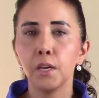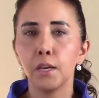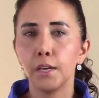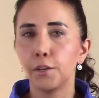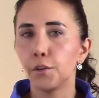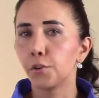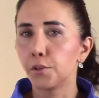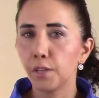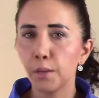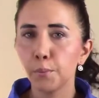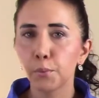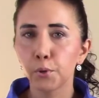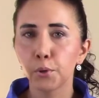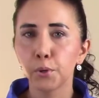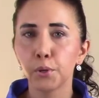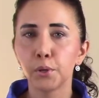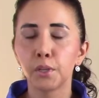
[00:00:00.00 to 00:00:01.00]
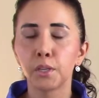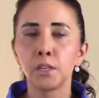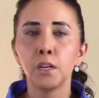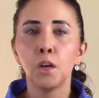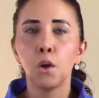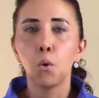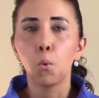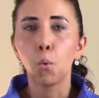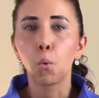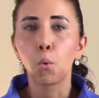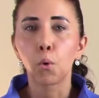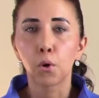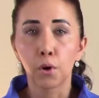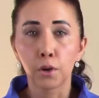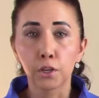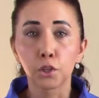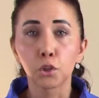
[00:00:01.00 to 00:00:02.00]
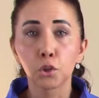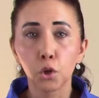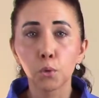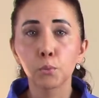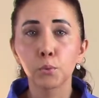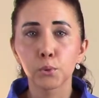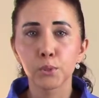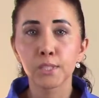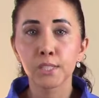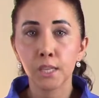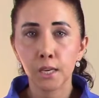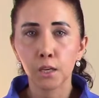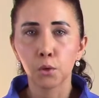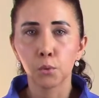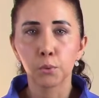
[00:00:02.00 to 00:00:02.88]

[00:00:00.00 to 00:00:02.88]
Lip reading: in your neighborhood, or on a global scale.